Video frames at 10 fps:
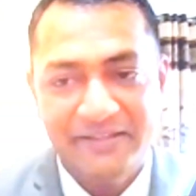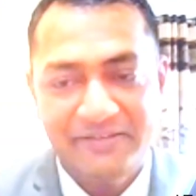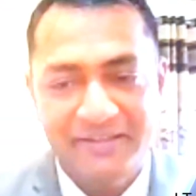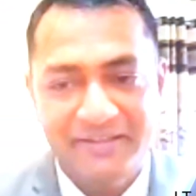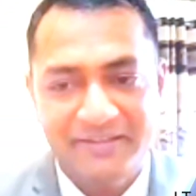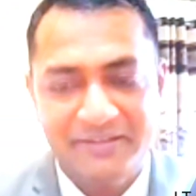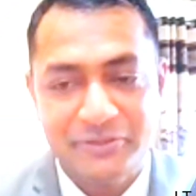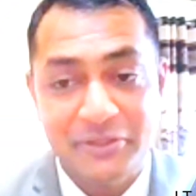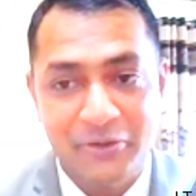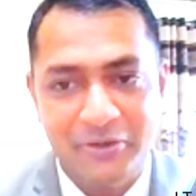think the
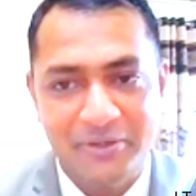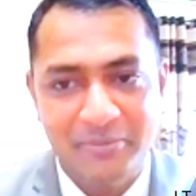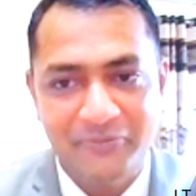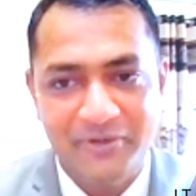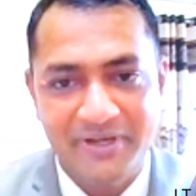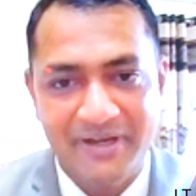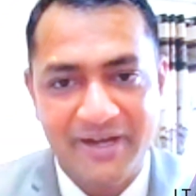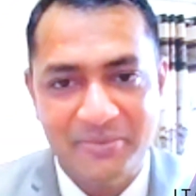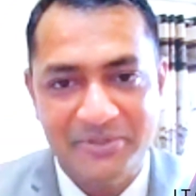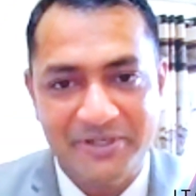synonym of Indian
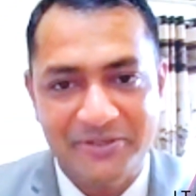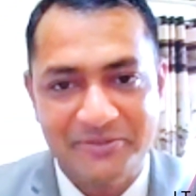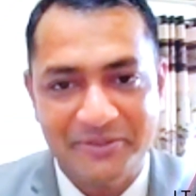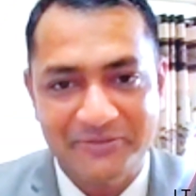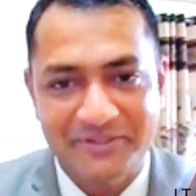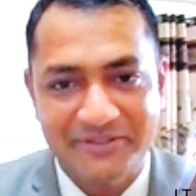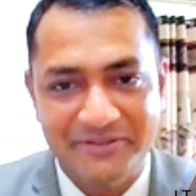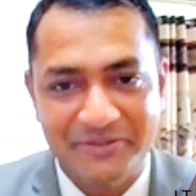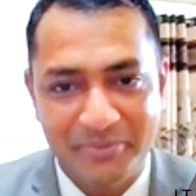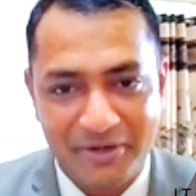administrative services
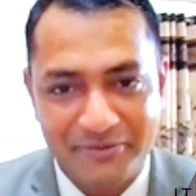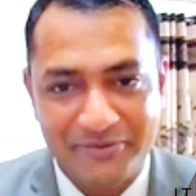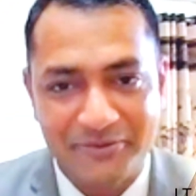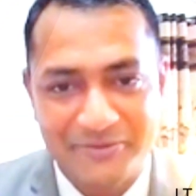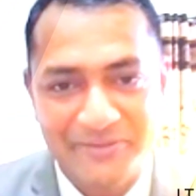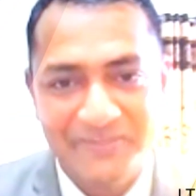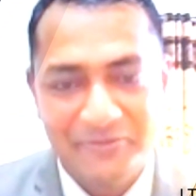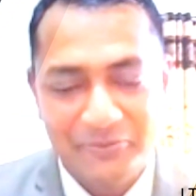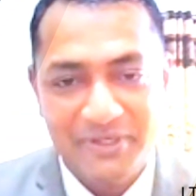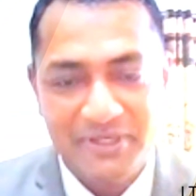is human resource.
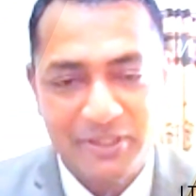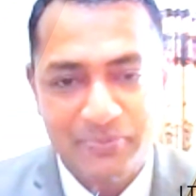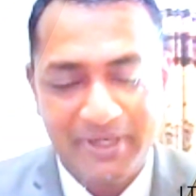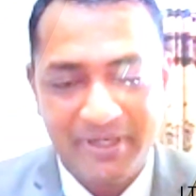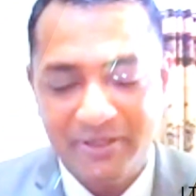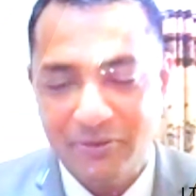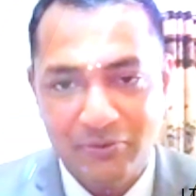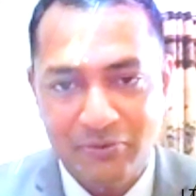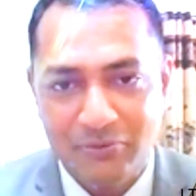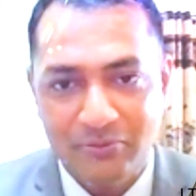No one is expecting you
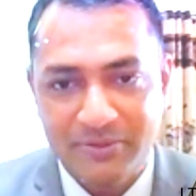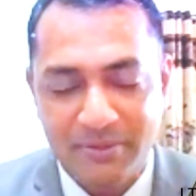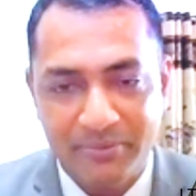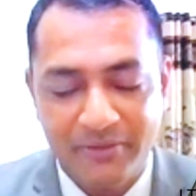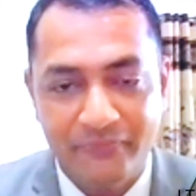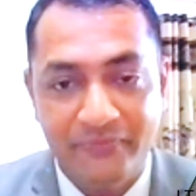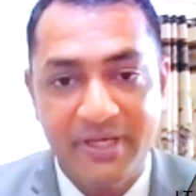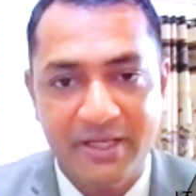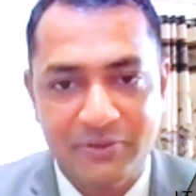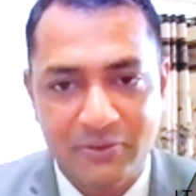to do something
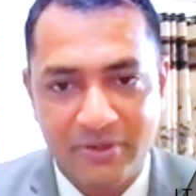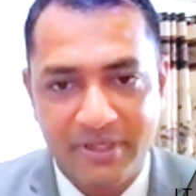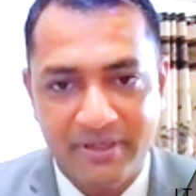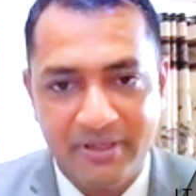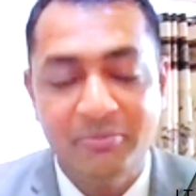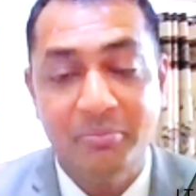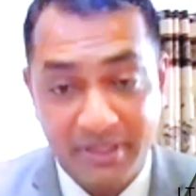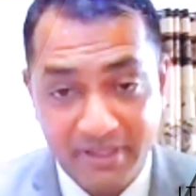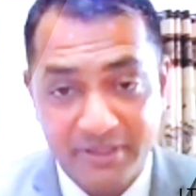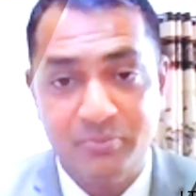very extraordinary,
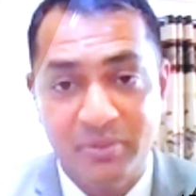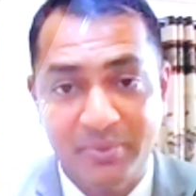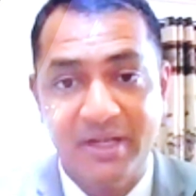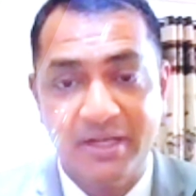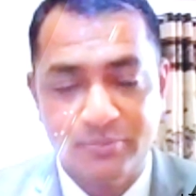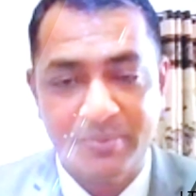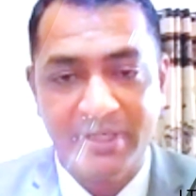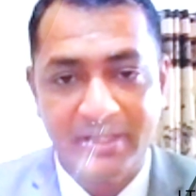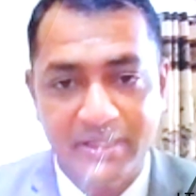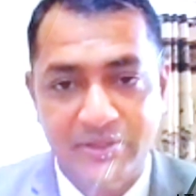but yes, people are
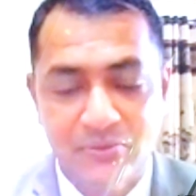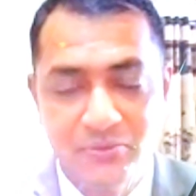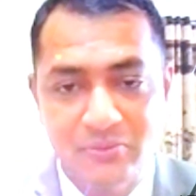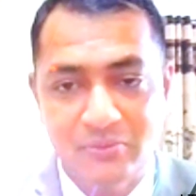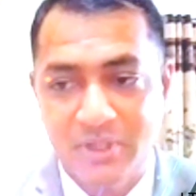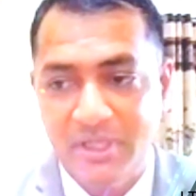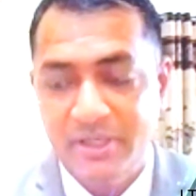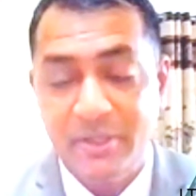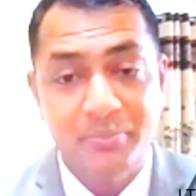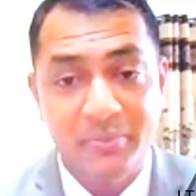expecting you to
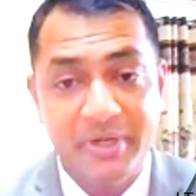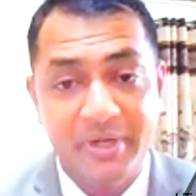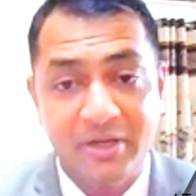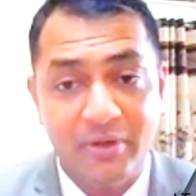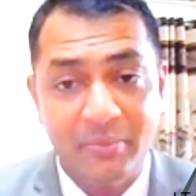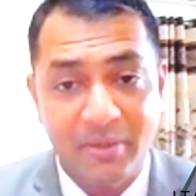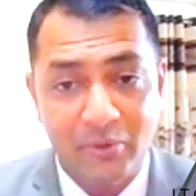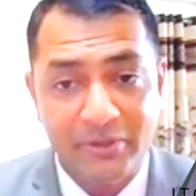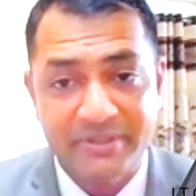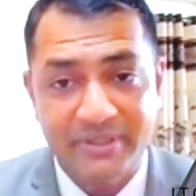implement government
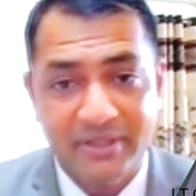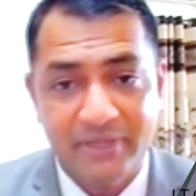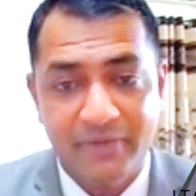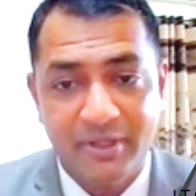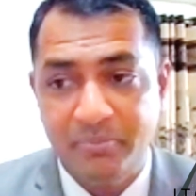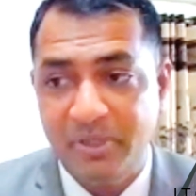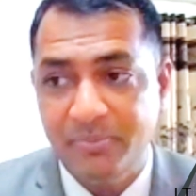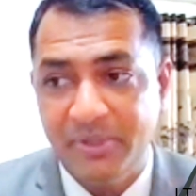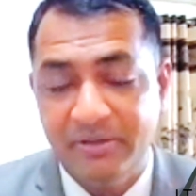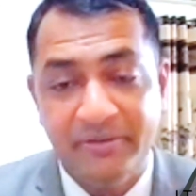policy where
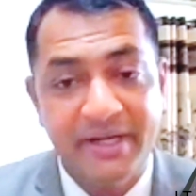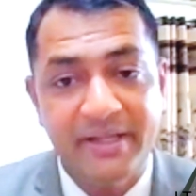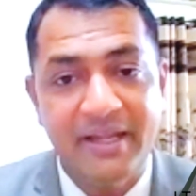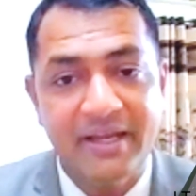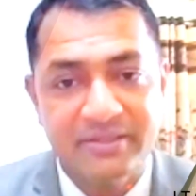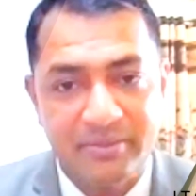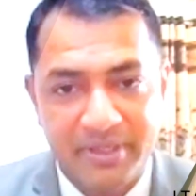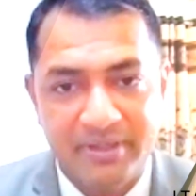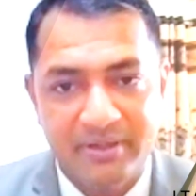people readily accept it.